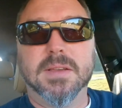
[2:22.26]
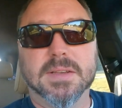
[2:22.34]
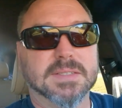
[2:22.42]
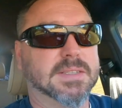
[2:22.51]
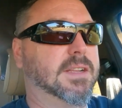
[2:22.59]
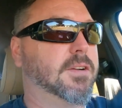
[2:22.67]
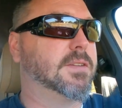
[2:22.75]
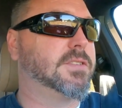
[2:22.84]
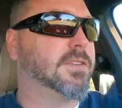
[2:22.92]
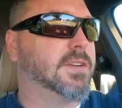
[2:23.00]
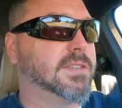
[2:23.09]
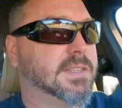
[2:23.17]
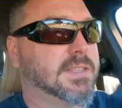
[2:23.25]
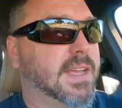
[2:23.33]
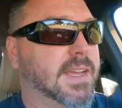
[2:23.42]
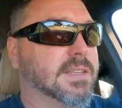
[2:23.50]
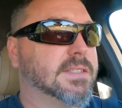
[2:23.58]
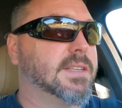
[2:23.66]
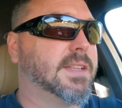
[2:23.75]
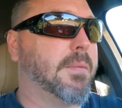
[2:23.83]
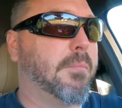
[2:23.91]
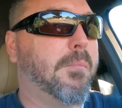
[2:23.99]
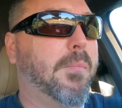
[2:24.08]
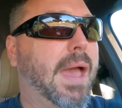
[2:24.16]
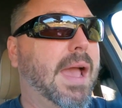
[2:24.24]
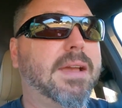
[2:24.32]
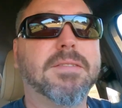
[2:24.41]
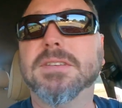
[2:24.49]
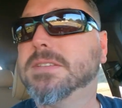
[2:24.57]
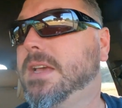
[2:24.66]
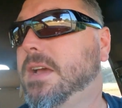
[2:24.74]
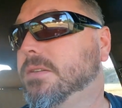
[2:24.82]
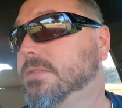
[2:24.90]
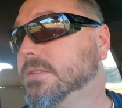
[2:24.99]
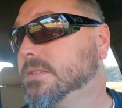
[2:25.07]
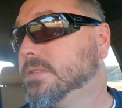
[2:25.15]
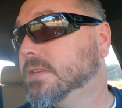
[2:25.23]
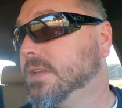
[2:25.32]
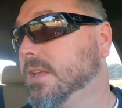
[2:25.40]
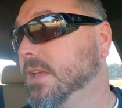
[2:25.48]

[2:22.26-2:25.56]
because it always tries to take us to the back of his house,